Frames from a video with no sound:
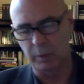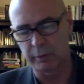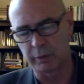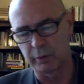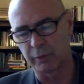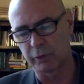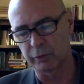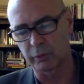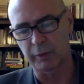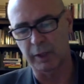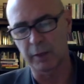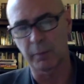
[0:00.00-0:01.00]

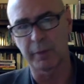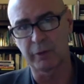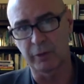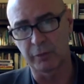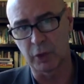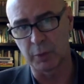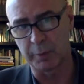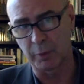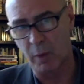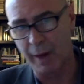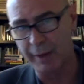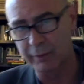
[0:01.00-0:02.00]
Universal Declaration of Human
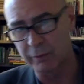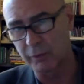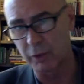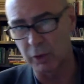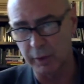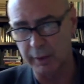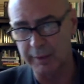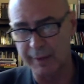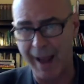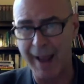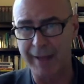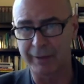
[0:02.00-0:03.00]
Rights, if you look at
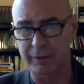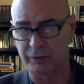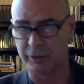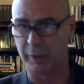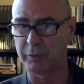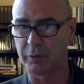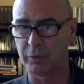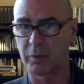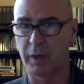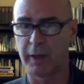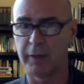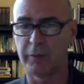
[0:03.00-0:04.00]
that conception of
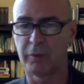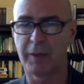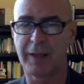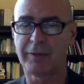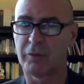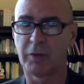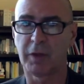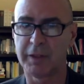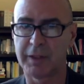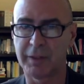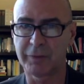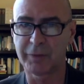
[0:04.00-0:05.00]
rights, that's a
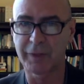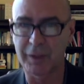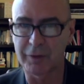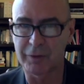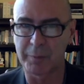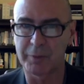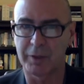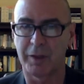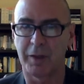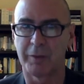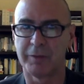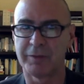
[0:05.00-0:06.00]
very different
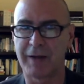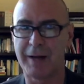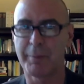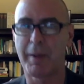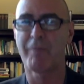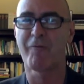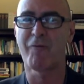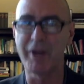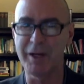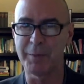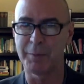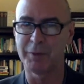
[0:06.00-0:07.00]
conception. It's not about
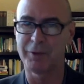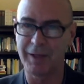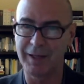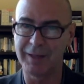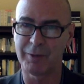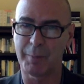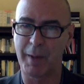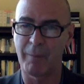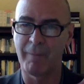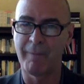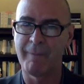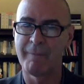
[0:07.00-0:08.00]
freedom. It's about